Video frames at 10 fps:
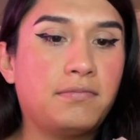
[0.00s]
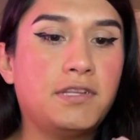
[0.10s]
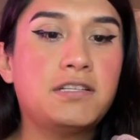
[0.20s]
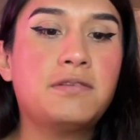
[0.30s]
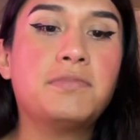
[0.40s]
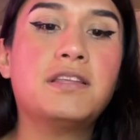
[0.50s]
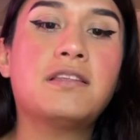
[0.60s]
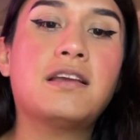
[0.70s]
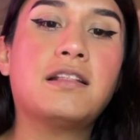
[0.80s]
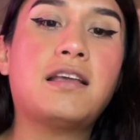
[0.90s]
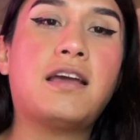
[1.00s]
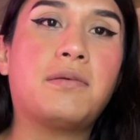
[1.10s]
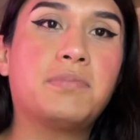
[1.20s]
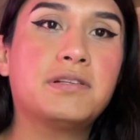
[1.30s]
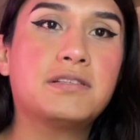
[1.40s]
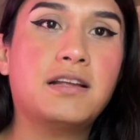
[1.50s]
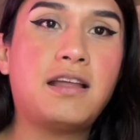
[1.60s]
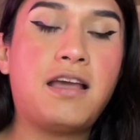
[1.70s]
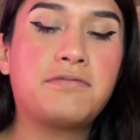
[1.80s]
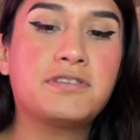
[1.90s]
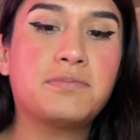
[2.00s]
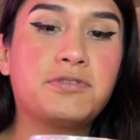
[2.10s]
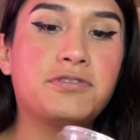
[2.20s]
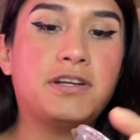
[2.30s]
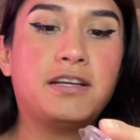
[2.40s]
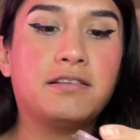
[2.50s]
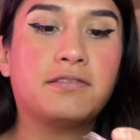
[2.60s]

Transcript: Something like that, but it's gonna have substrate.